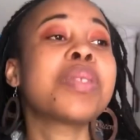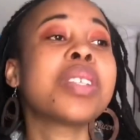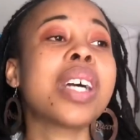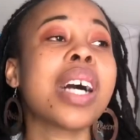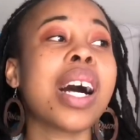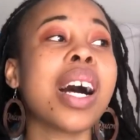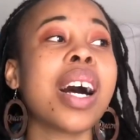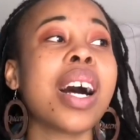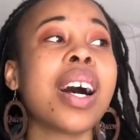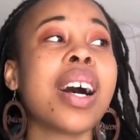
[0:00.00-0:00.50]

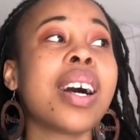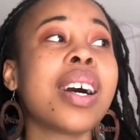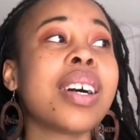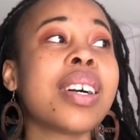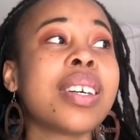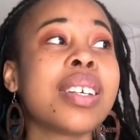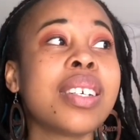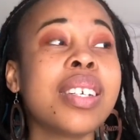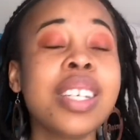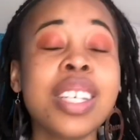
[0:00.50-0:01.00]

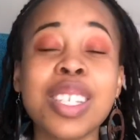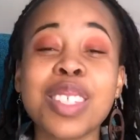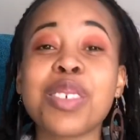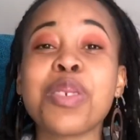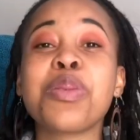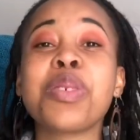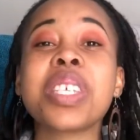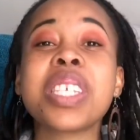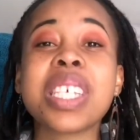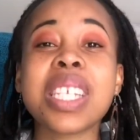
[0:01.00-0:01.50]
The
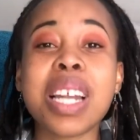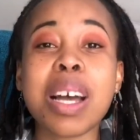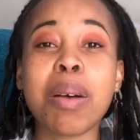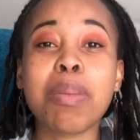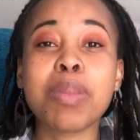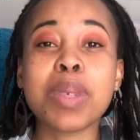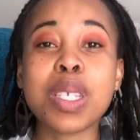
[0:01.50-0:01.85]
reason I'm